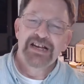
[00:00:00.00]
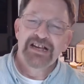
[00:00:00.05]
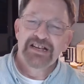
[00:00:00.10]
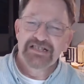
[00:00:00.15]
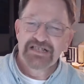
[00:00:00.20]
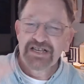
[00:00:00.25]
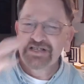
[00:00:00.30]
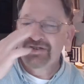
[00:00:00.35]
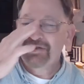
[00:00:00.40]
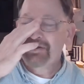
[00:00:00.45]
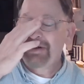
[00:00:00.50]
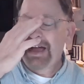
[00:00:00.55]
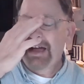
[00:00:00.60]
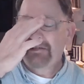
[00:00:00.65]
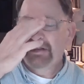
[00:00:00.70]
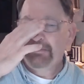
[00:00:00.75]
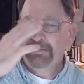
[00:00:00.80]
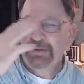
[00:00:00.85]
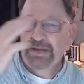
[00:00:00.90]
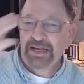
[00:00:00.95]
since you
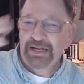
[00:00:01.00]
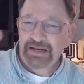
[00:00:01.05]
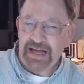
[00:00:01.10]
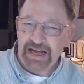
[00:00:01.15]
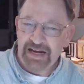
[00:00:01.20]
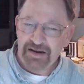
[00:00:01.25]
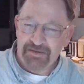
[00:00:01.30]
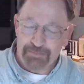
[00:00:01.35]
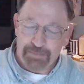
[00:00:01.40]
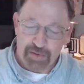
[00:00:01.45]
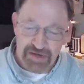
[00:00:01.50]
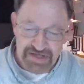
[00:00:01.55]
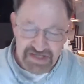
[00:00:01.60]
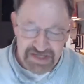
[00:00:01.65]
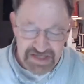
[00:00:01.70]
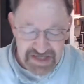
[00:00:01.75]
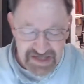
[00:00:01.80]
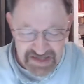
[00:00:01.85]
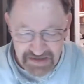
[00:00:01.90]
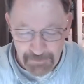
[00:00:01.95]
have to be a native-born
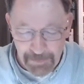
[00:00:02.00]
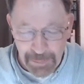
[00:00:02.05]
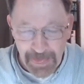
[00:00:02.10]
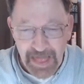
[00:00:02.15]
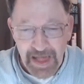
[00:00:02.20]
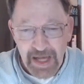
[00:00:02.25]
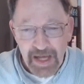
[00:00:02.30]
citizen.